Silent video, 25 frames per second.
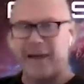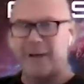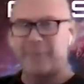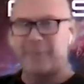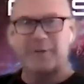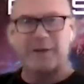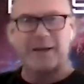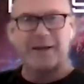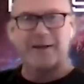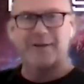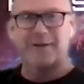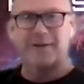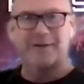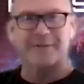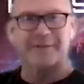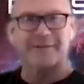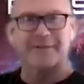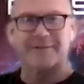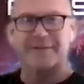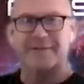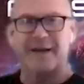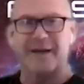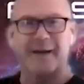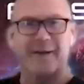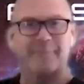boy, that plane
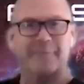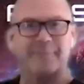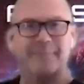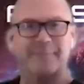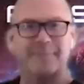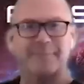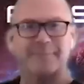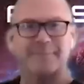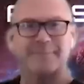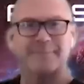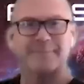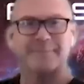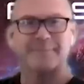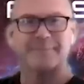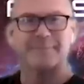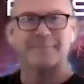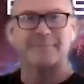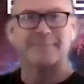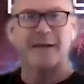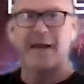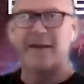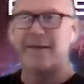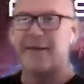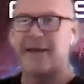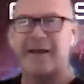looked the same.
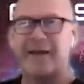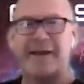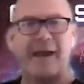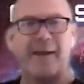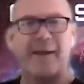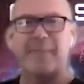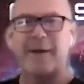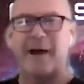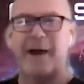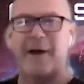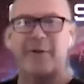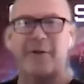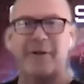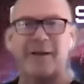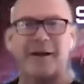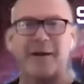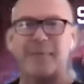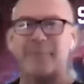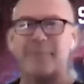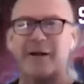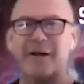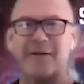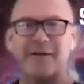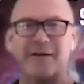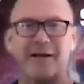And they came
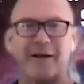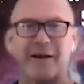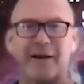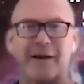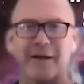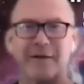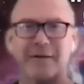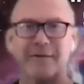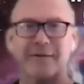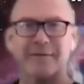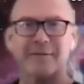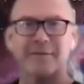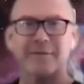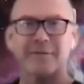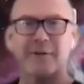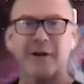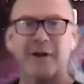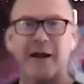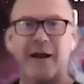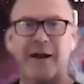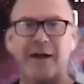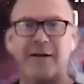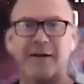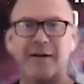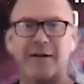out with it a month later,
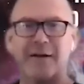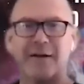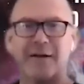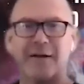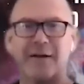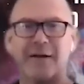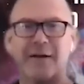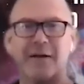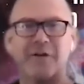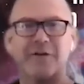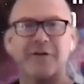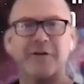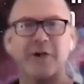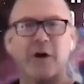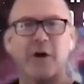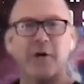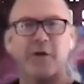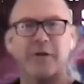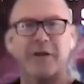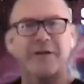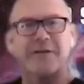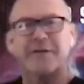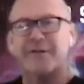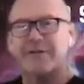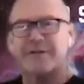right?
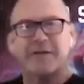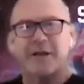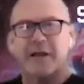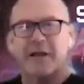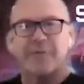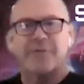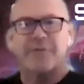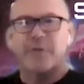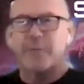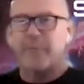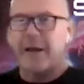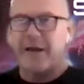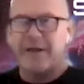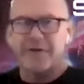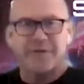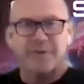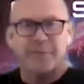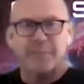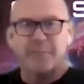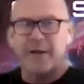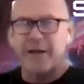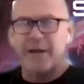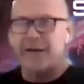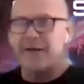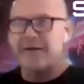So this
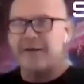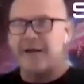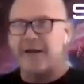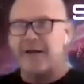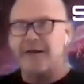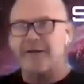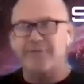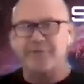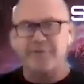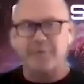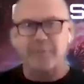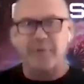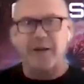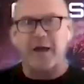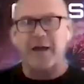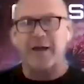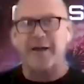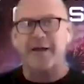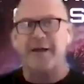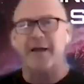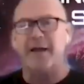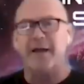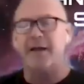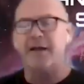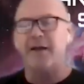information being taken
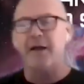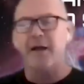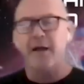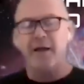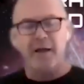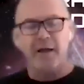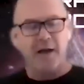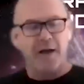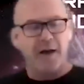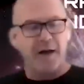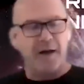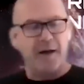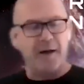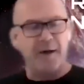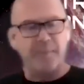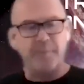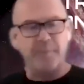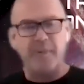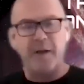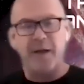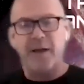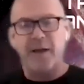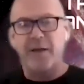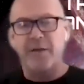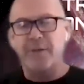from Lockheed.
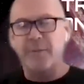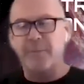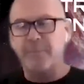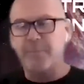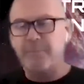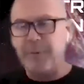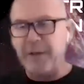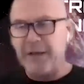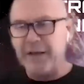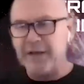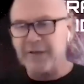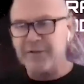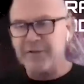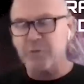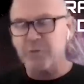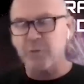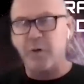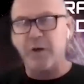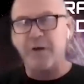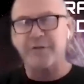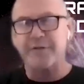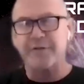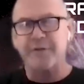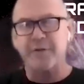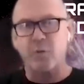The
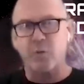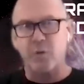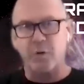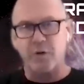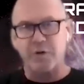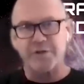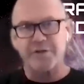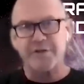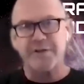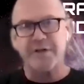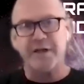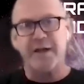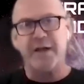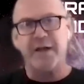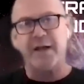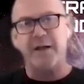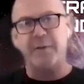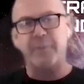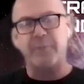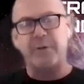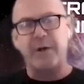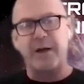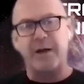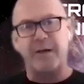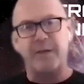biggest ones that we're
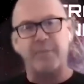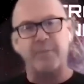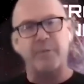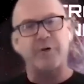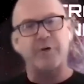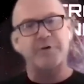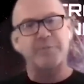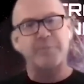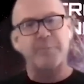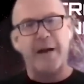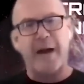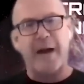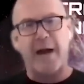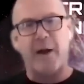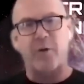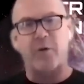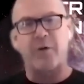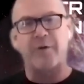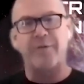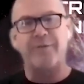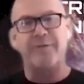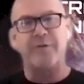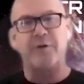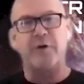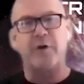seeing and probably the most
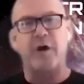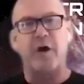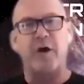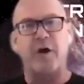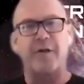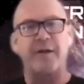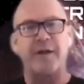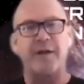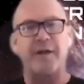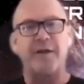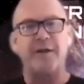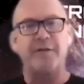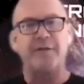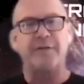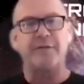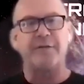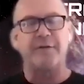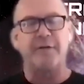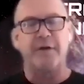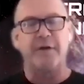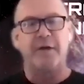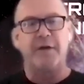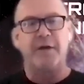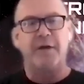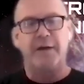powerful are
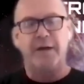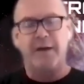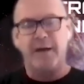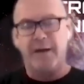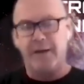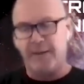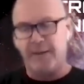these